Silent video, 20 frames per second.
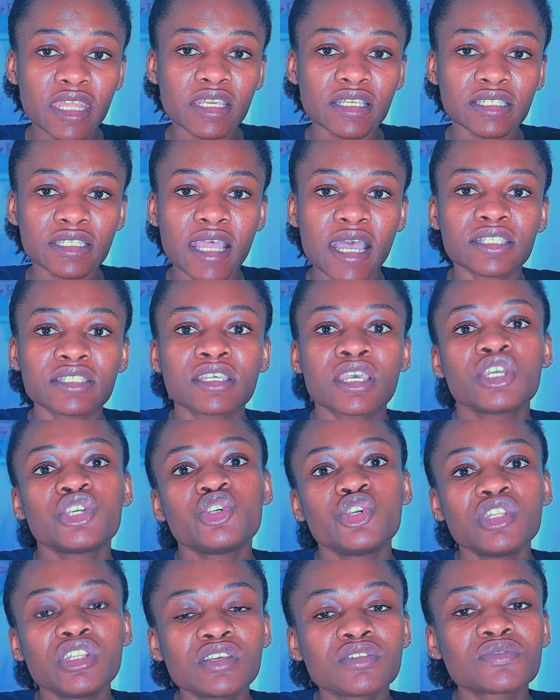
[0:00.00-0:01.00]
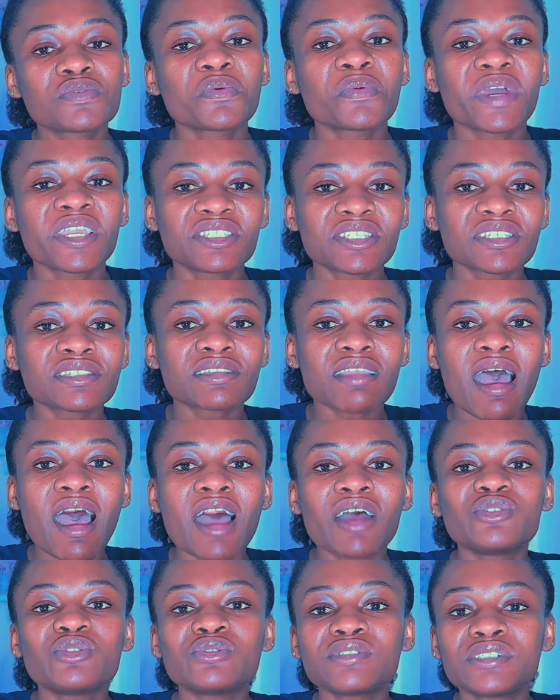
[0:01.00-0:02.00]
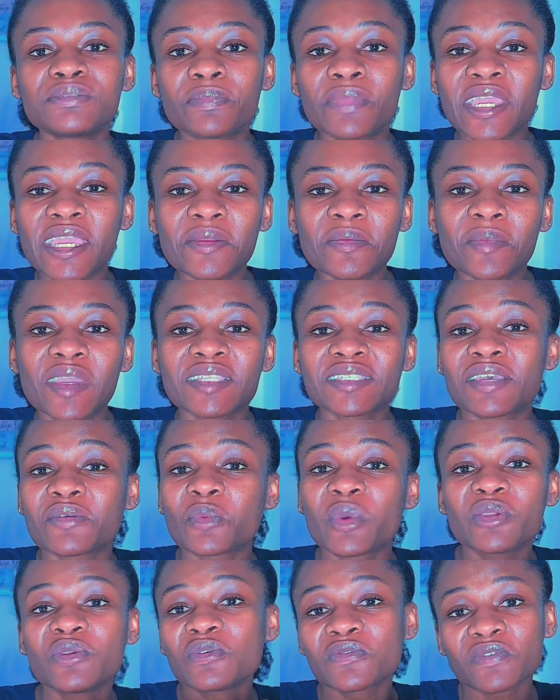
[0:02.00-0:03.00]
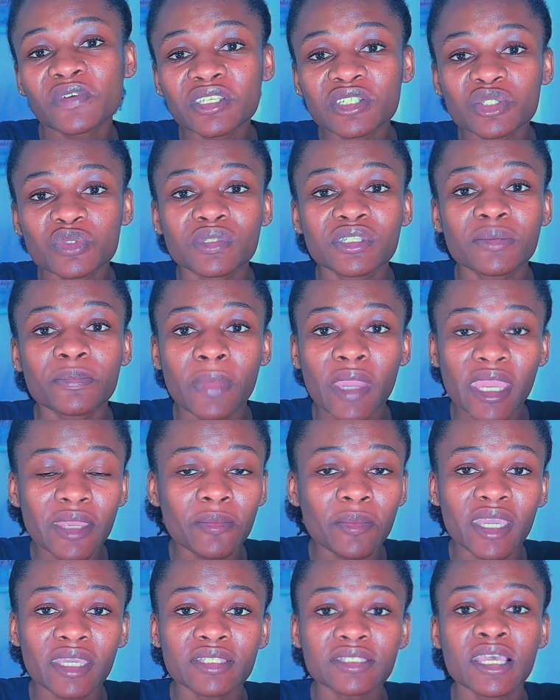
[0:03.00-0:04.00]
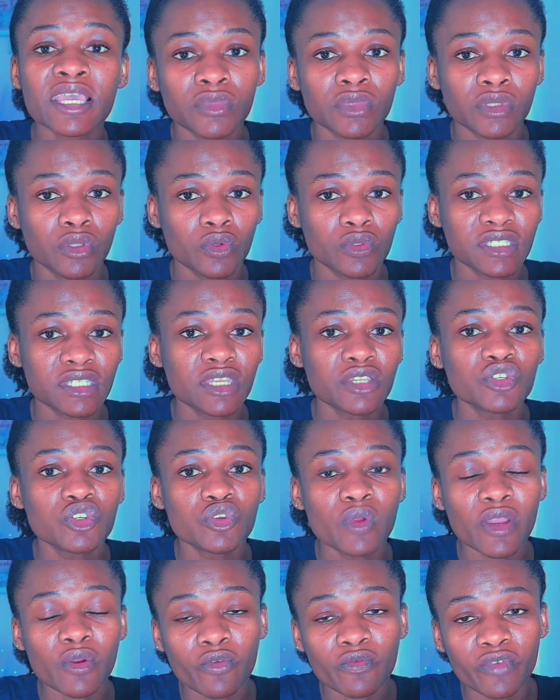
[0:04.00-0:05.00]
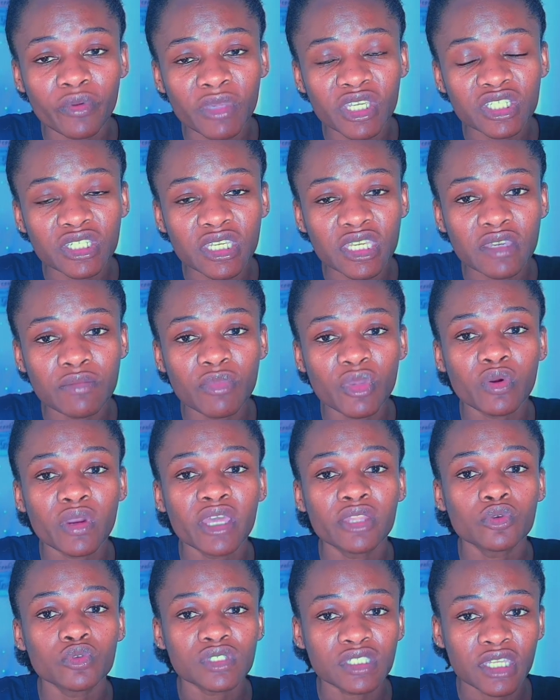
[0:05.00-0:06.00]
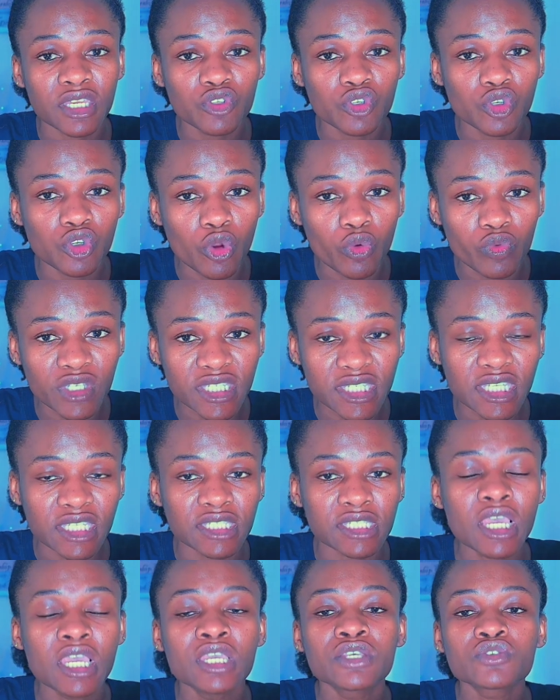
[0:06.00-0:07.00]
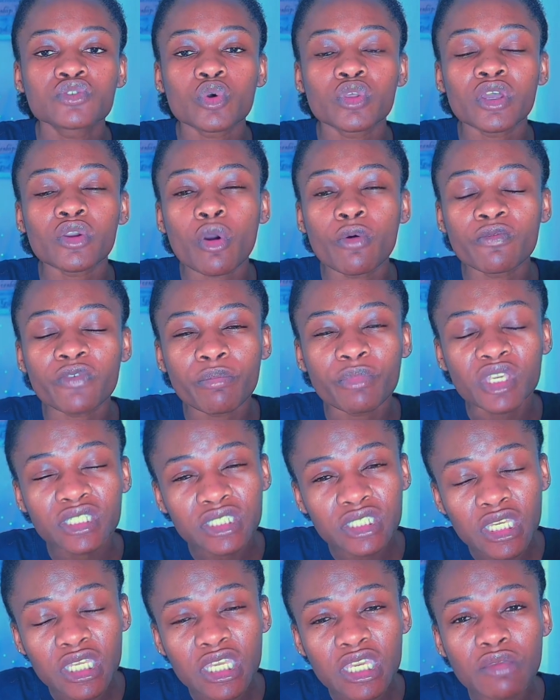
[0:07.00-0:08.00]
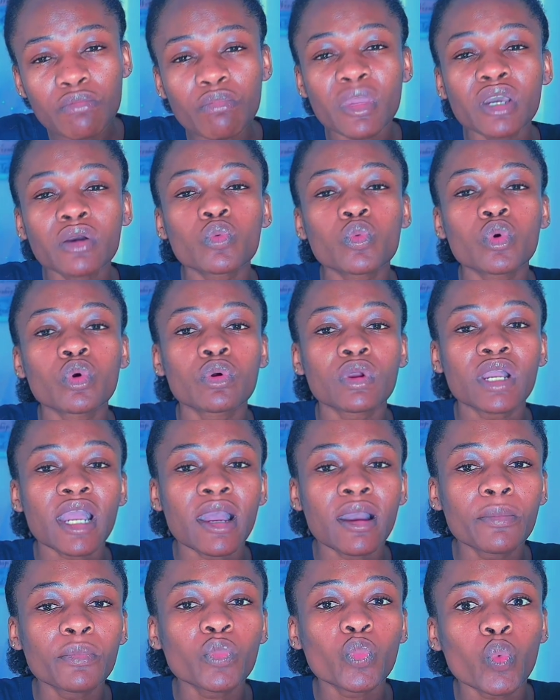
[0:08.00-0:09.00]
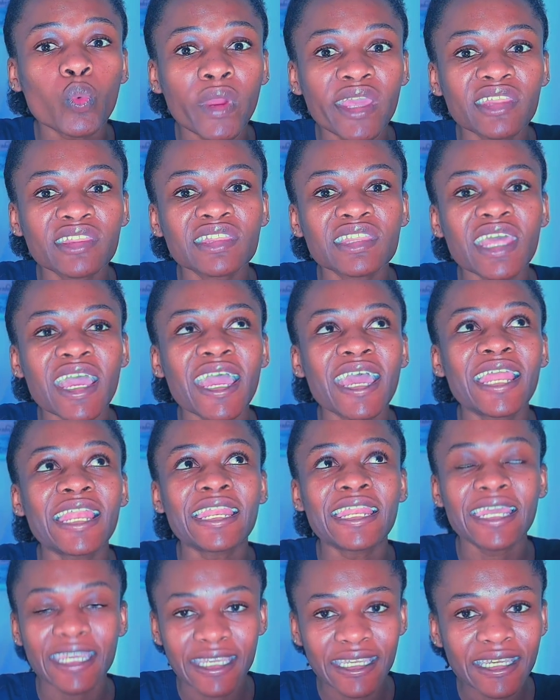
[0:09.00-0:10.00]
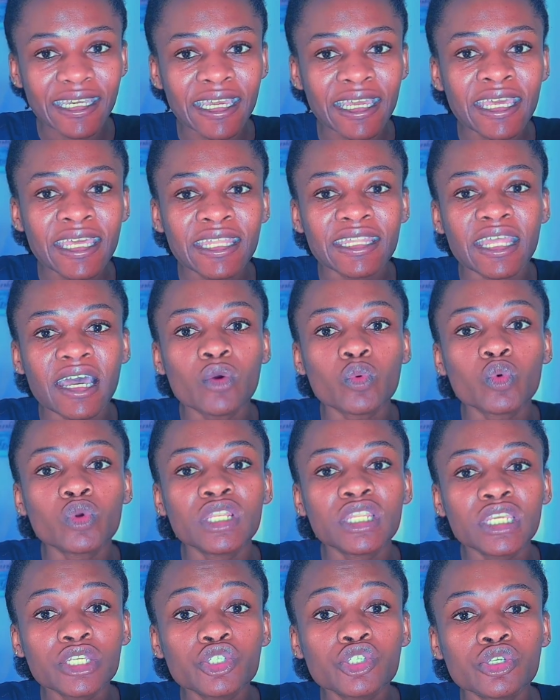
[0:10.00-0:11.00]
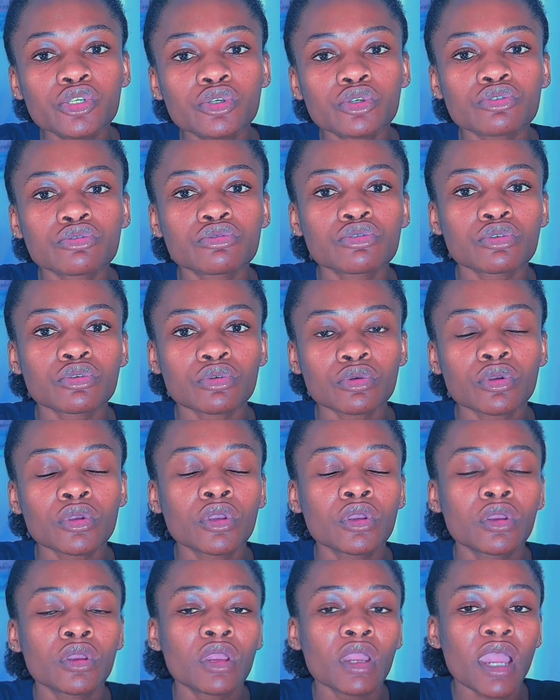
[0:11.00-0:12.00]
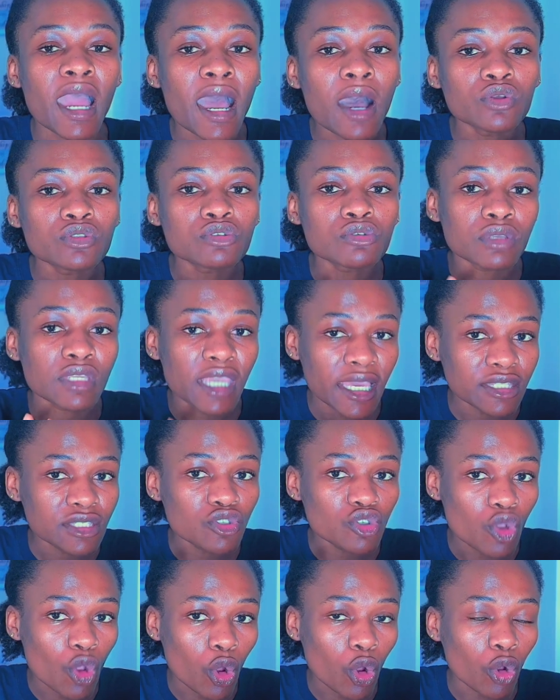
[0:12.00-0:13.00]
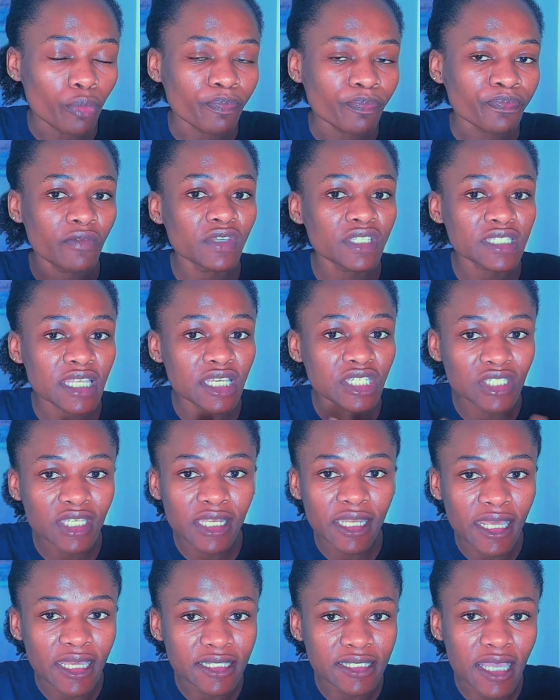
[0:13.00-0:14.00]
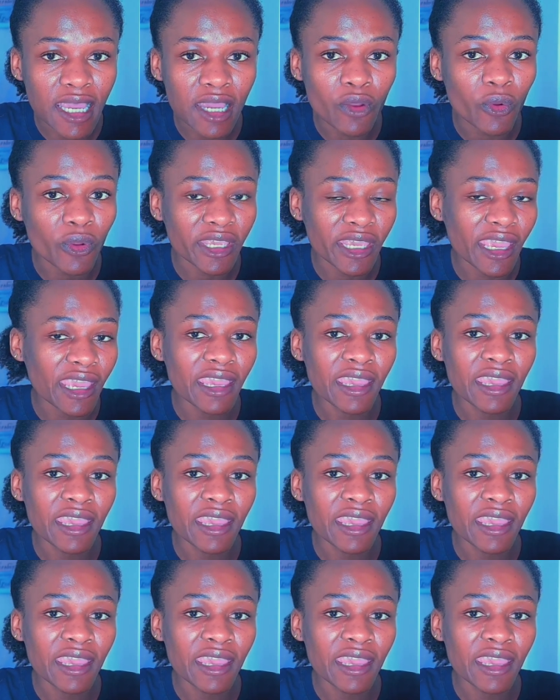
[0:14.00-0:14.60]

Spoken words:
is that you need to register, do the payment, and when you finish with the payment, they'll send you a confirmation email and they'll send you your receipt. So the confirmation email will come with a link that will lead you to how to get your invitation letter. Okay,